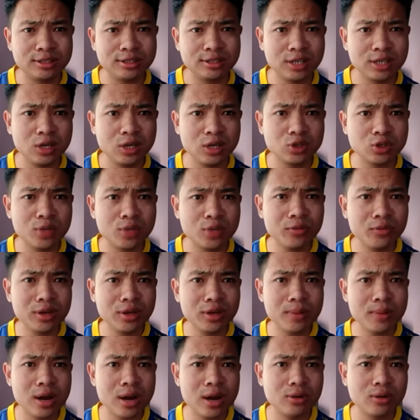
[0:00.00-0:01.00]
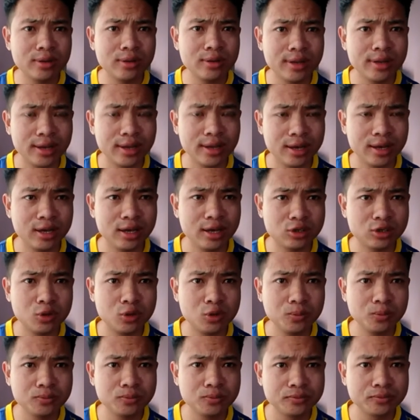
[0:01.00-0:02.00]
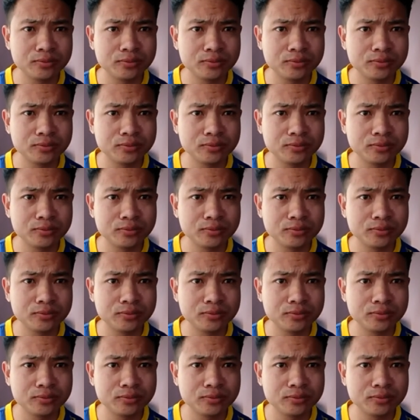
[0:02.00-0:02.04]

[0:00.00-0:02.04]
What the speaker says: you something about atom